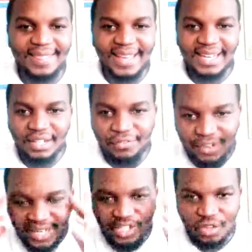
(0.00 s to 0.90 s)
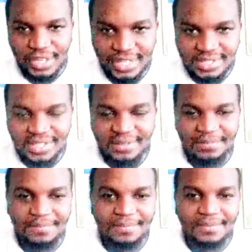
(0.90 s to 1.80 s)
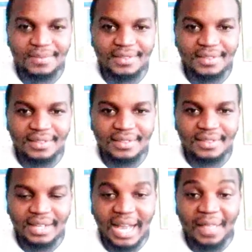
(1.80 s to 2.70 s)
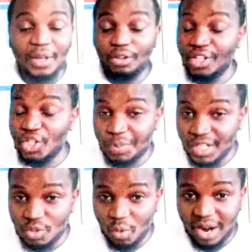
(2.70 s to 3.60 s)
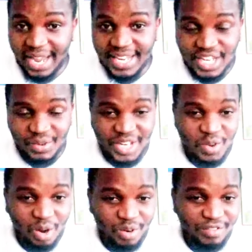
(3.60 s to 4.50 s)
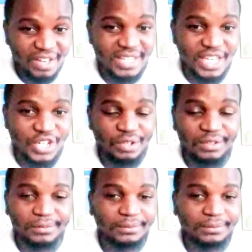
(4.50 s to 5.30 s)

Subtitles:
Then reflect on it. And the Holy Spirit will guide you in your conversation.